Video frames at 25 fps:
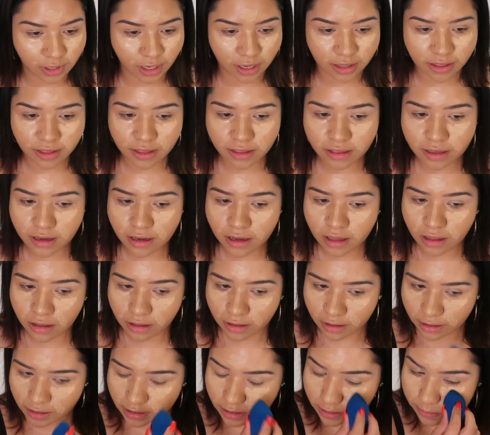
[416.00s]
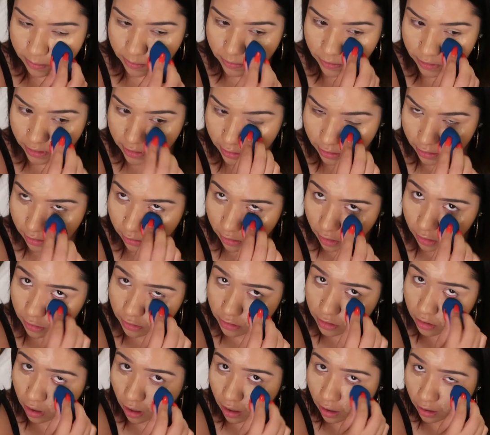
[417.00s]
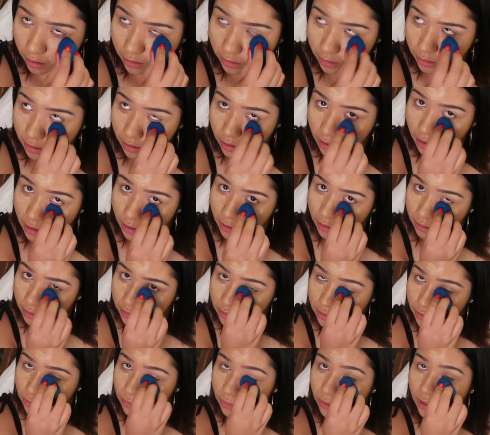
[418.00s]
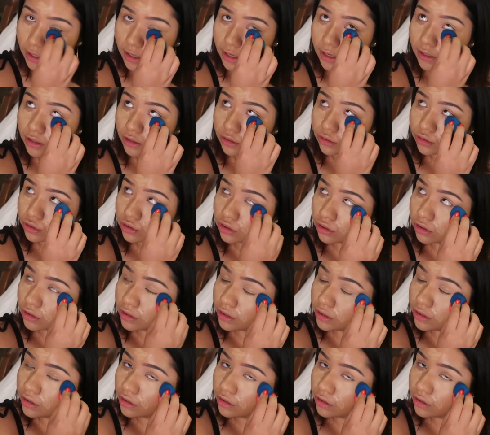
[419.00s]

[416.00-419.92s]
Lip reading: I think the color is pretty close on to what I usually